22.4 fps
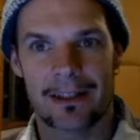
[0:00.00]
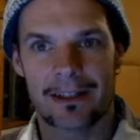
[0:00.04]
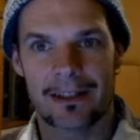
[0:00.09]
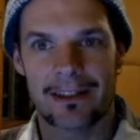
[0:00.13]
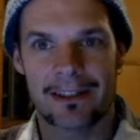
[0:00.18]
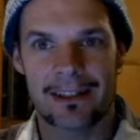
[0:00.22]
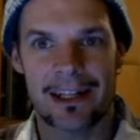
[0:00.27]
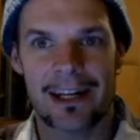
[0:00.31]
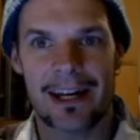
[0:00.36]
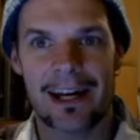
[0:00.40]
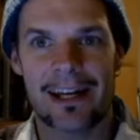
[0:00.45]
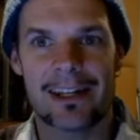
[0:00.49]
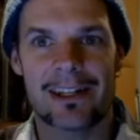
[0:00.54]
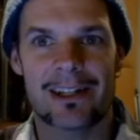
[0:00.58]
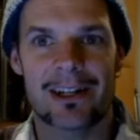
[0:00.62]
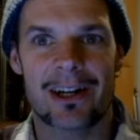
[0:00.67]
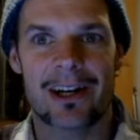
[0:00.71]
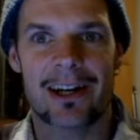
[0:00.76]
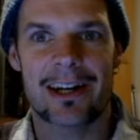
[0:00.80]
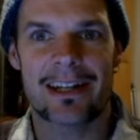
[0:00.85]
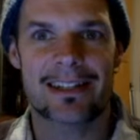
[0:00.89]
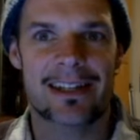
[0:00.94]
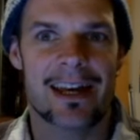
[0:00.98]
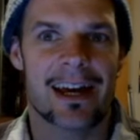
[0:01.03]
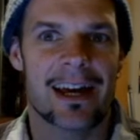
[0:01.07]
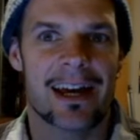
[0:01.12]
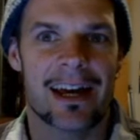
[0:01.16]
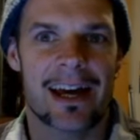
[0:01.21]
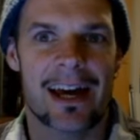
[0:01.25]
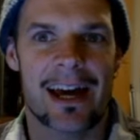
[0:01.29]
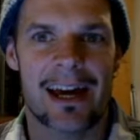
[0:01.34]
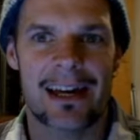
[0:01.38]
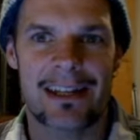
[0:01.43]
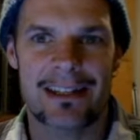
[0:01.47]
G'day guys,
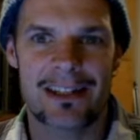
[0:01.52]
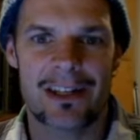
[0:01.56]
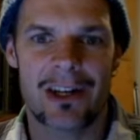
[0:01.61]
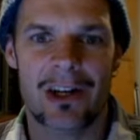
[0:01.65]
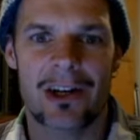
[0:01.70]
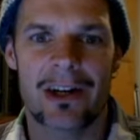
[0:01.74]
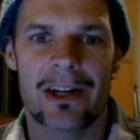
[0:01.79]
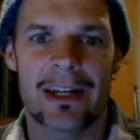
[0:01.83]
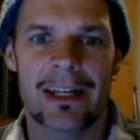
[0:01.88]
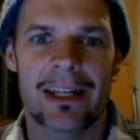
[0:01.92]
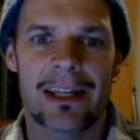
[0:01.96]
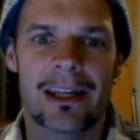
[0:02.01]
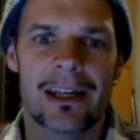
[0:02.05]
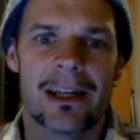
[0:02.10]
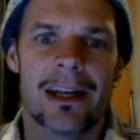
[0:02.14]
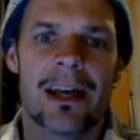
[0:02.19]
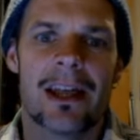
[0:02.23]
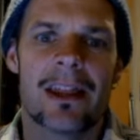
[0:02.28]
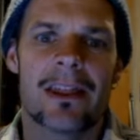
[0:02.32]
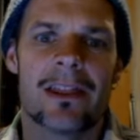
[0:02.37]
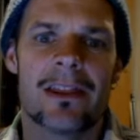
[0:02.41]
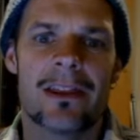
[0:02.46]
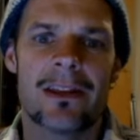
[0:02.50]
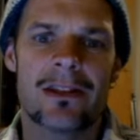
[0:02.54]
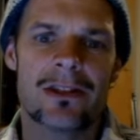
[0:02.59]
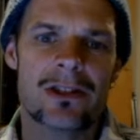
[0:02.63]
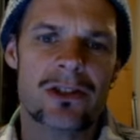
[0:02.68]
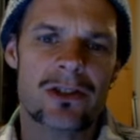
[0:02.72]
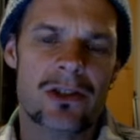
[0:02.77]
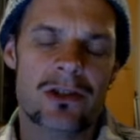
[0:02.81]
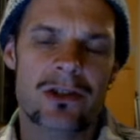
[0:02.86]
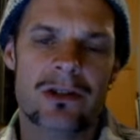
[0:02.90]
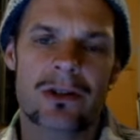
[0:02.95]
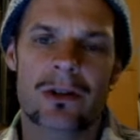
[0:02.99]
how's it going?
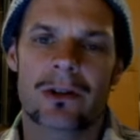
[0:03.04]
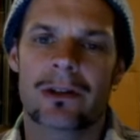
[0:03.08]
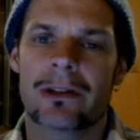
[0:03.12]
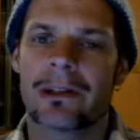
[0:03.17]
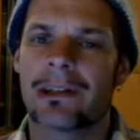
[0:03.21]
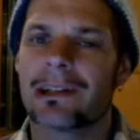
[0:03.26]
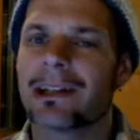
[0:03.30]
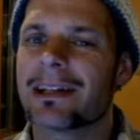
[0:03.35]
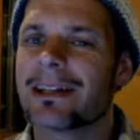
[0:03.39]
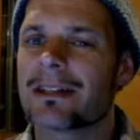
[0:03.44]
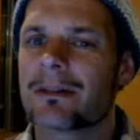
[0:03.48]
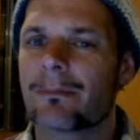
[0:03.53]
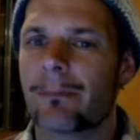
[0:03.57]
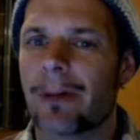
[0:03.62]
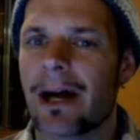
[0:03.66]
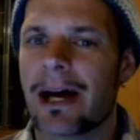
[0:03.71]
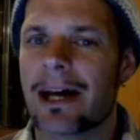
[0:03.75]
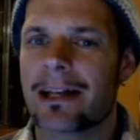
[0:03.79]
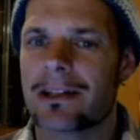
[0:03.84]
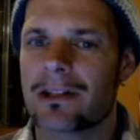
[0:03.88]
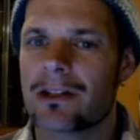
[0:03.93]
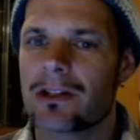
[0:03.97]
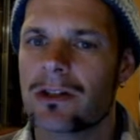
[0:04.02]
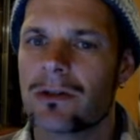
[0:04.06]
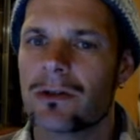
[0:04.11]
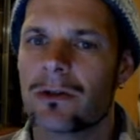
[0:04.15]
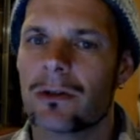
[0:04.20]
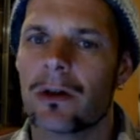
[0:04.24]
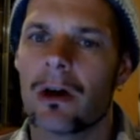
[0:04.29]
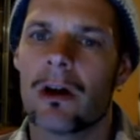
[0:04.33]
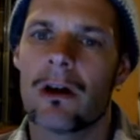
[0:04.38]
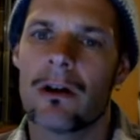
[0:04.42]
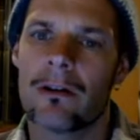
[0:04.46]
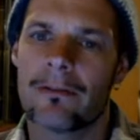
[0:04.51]
This tutorial is part
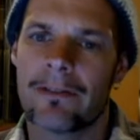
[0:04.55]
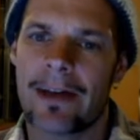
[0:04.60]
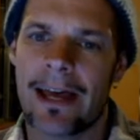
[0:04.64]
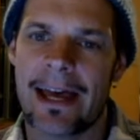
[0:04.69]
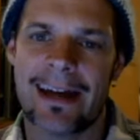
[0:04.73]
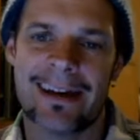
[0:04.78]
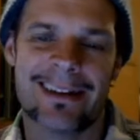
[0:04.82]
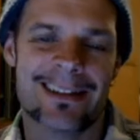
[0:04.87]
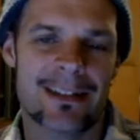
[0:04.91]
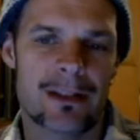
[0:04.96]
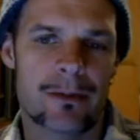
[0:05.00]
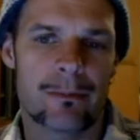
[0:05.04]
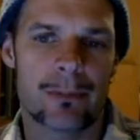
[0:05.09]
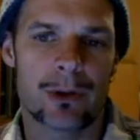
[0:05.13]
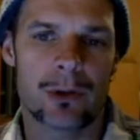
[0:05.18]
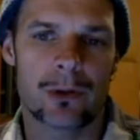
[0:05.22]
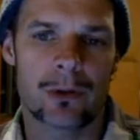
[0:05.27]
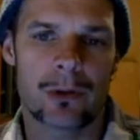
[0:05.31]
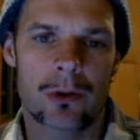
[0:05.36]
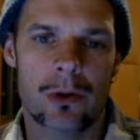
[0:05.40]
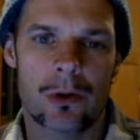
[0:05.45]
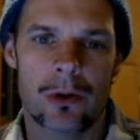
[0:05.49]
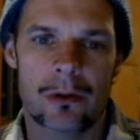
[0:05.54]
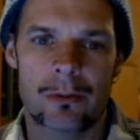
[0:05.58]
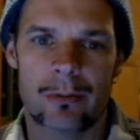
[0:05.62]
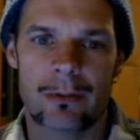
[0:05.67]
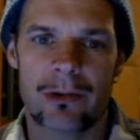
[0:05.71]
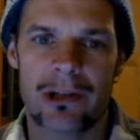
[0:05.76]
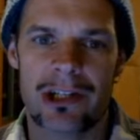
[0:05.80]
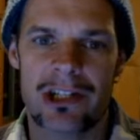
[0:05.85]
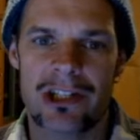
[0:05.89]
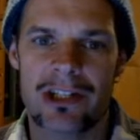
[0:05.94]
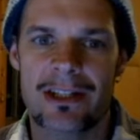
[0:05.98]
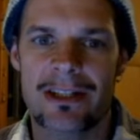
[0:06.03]
2 of how to build chord
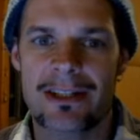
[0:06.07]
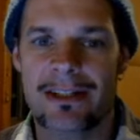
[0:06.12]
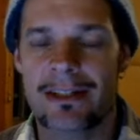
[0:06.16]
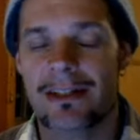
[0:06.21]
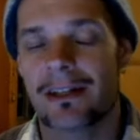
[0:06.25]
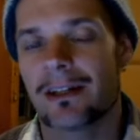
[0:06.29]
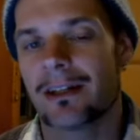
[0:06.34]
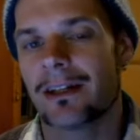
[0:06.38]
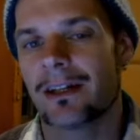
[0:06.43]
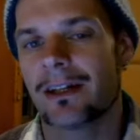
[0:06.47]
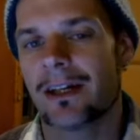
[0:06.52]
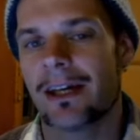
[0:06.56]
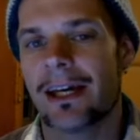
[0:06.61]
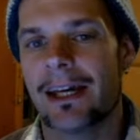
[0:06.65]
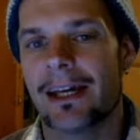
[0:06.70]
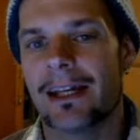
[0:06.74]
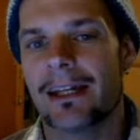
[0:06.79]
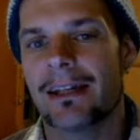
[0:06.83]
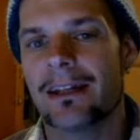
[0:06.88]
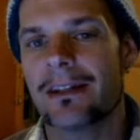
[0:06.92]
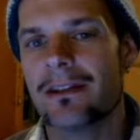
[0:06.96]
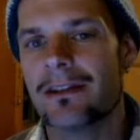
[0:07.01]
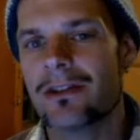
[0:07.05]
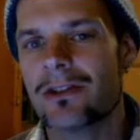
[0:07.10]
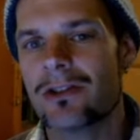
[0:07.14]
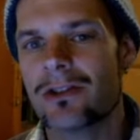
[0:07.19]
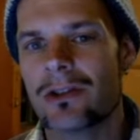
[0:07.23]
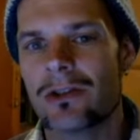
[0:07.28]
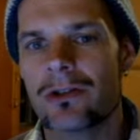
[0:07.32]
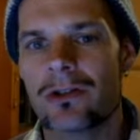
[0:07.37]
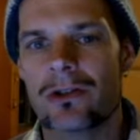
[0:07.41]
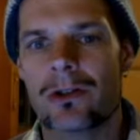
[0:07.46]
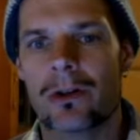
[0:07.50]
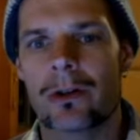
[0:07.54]
progressions and in this
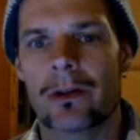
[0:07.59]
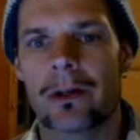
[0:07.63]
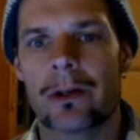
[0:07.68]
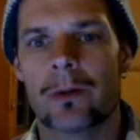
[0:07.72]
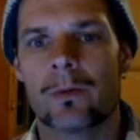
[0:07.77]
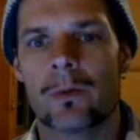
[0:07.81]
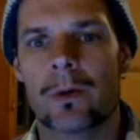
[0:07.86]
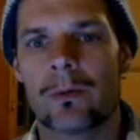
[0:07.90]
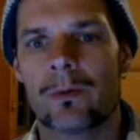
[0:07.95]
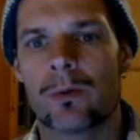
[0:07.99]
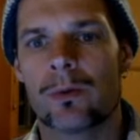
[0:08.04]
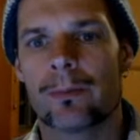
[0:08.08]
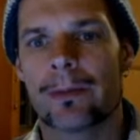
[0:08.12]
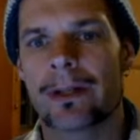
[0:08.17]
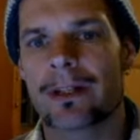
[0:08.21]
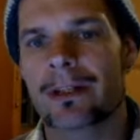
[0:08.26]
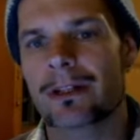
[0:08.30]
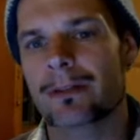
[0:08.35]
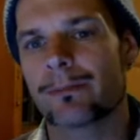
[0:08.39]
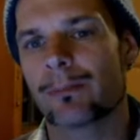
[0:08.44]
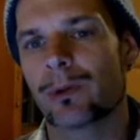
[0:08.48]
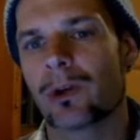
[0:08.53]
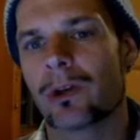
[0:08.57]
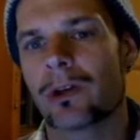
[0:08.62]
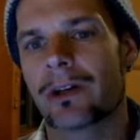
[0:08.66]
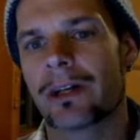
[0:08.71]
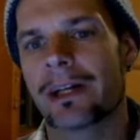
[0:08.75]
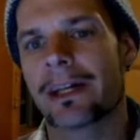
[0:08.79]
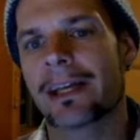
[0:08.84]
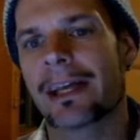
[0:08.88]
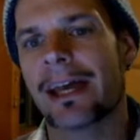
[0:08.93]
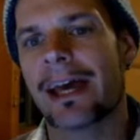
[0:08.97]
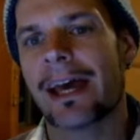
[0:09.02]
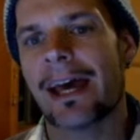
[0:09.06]
tutorial we will be
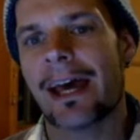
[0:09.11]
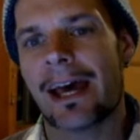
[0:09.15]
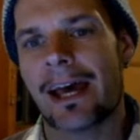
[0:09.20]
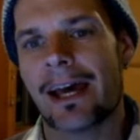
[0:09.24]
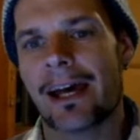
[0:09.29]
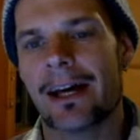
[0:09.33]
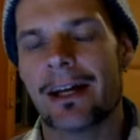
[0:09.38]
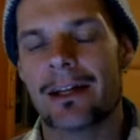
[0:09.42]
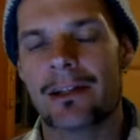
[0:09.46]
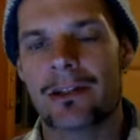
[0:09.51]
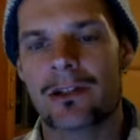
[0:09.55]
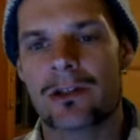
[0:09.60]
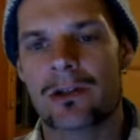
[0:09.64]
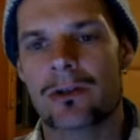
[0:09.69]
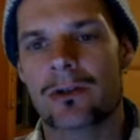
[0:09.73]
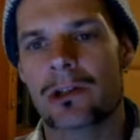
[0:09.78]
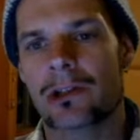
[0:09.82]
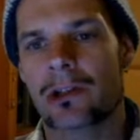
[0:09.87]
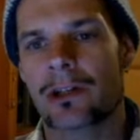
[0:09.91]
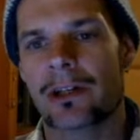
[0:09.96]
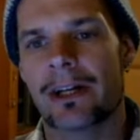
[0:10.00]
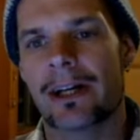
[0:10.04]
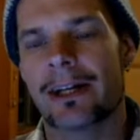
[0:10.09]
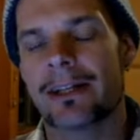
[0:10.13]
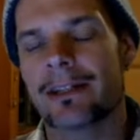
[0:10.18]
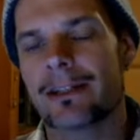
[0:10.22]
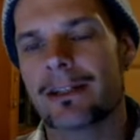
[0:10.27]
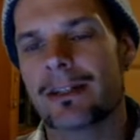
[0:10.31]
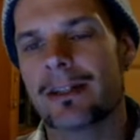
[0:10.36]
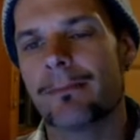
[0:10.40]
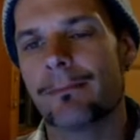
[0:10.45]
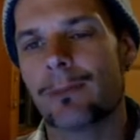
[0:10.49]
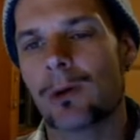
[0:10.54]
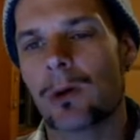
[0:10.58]
exploring how to create
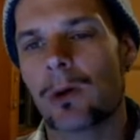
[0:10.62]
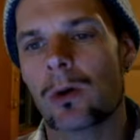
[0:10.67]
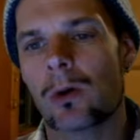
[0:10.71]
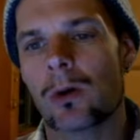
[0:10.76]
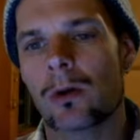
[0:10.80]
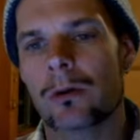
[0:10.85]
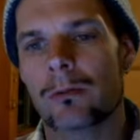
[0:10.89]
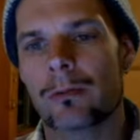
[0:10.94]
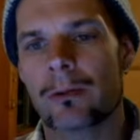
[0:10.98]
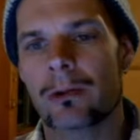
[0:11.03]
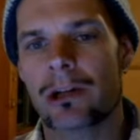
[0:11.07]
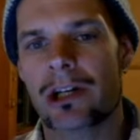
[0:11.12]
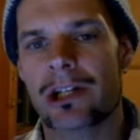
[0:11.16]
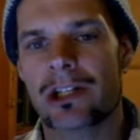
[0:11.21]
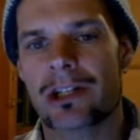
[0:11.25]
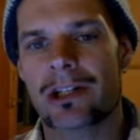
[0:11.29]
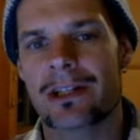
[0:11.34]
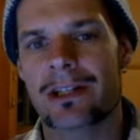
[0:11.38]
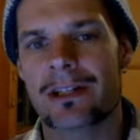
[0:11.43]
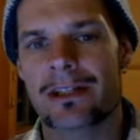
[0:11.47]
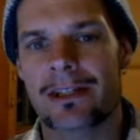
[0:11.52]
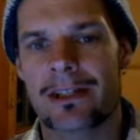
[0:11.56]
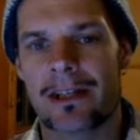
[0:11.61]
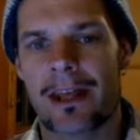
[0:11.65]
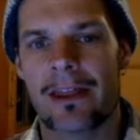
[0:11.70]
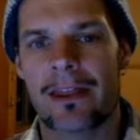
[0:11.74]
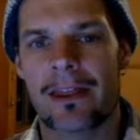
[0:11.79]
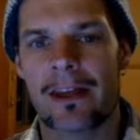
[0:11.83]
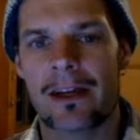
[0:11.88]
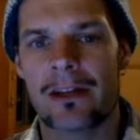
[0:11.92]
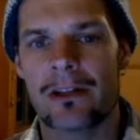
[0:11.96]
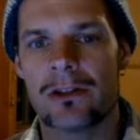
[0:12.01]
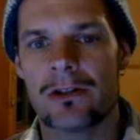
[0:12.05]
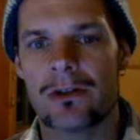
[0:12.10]
simple chord progressions
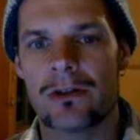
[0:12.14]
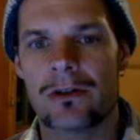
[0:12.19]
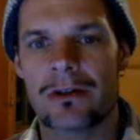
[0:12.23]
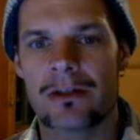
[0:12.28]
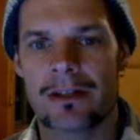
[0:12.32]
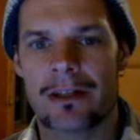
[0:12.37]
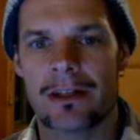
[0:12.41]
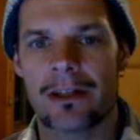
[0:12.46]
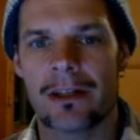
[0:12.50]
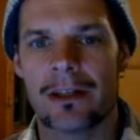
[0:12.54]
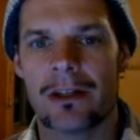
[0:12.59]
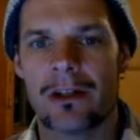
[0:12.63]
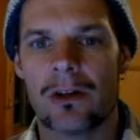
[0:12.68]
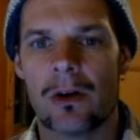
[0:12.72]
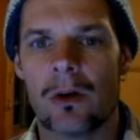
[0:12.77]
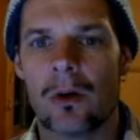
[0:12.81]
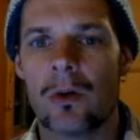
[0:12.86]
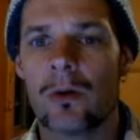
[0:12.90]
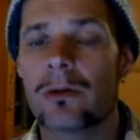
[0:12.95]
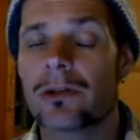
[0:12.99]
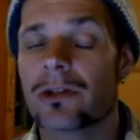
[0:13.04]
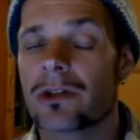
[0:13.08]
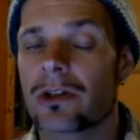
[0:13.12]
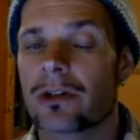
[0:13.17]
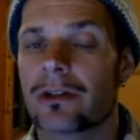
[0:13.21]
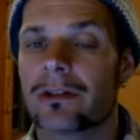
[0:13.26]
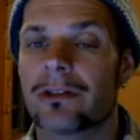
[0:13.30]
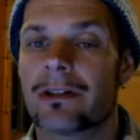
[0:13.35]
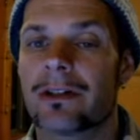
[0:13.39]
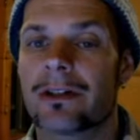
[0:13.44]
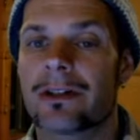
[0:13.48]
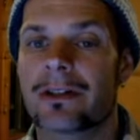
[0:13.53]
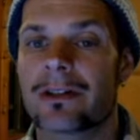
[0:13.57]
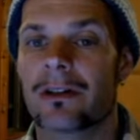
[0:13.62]
that are used in all
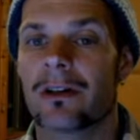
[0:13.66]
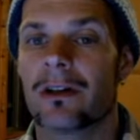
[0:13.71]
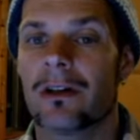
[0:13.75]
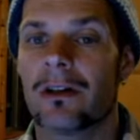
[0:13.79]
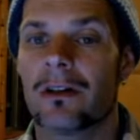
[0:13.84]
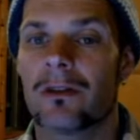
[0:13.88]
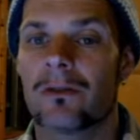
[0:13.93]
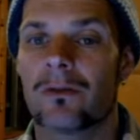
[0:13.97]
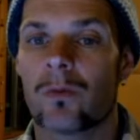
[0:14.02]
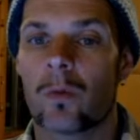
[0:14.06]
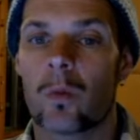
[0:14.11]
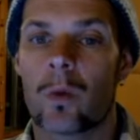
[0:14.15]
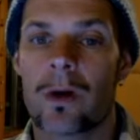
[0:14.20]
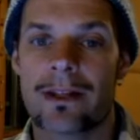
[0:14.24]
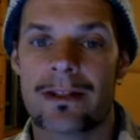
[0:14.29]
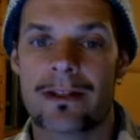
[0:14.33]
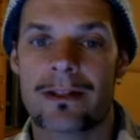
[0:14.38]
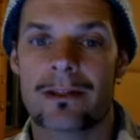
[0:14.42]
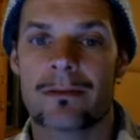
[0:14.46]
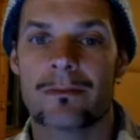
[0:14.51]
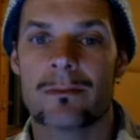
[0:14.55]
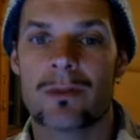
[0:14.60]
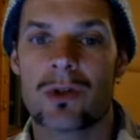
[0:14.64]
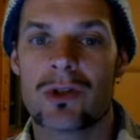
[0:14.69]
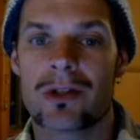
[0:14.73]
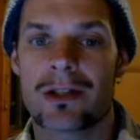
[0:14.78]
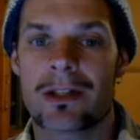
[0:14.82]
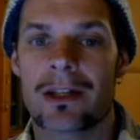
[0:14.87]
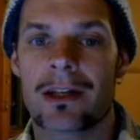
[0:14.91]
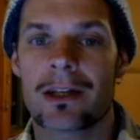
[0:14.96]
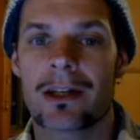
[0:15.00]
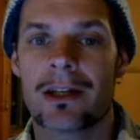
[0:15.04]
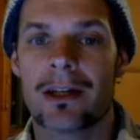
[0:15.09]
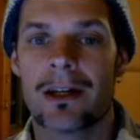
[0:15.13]
genres of Western
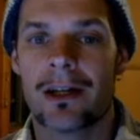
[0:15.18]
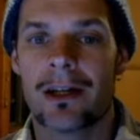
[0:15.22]
music.